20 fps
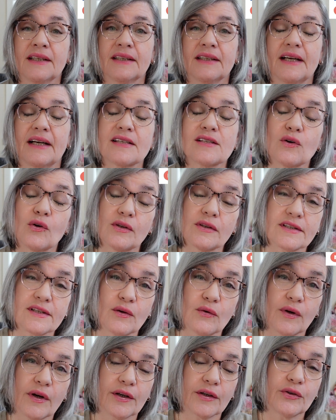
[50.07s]
There is
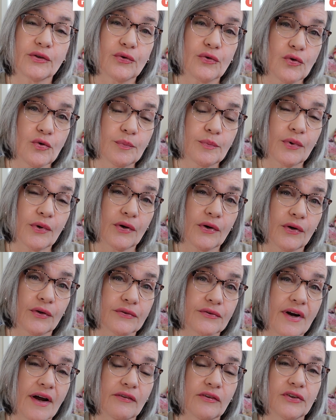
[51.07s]
also a group on
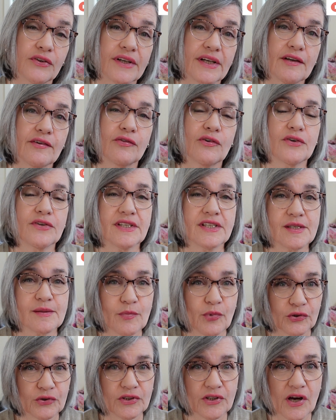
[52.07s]
Ravelry for this
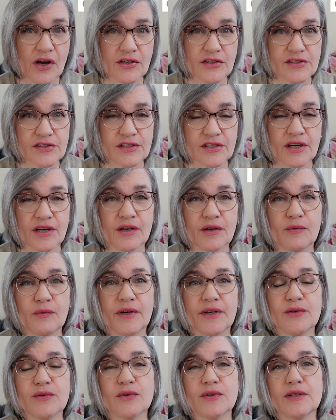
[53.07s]
podcast where
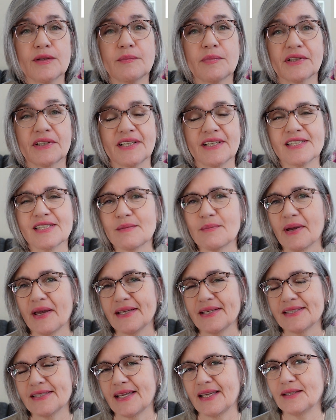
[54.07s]
you can
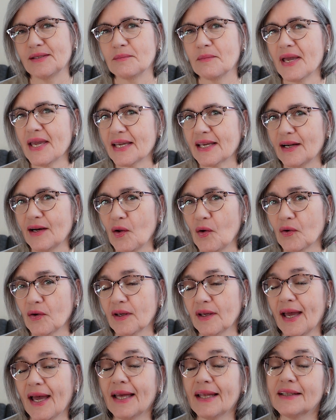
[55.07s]
participate in make-along
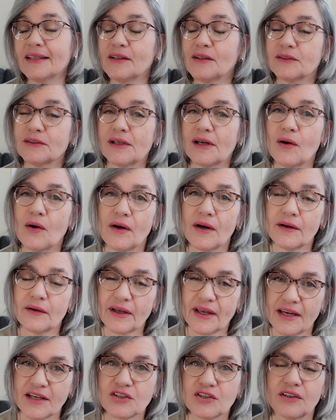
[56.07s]
and the
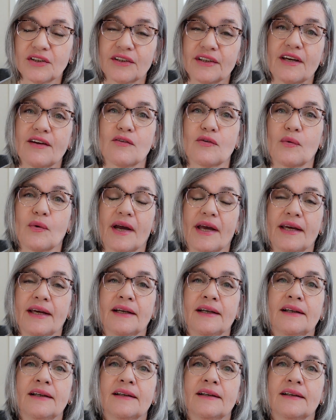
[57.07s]
occasional giveaway.
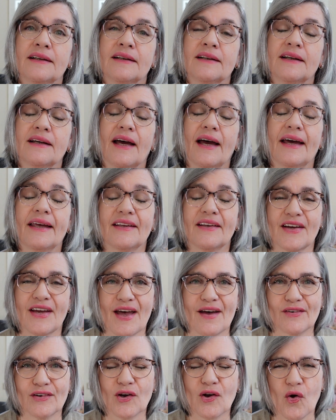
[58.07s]
And I
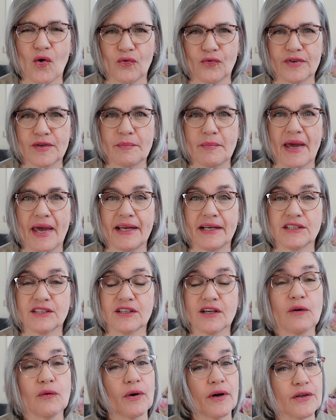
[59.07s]
have a Ko-fi
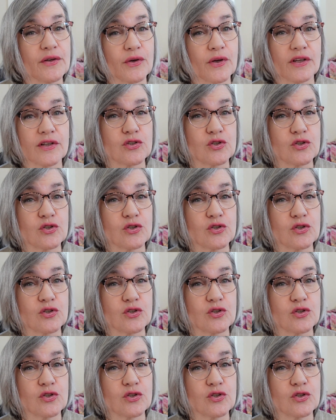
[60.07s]
page where you can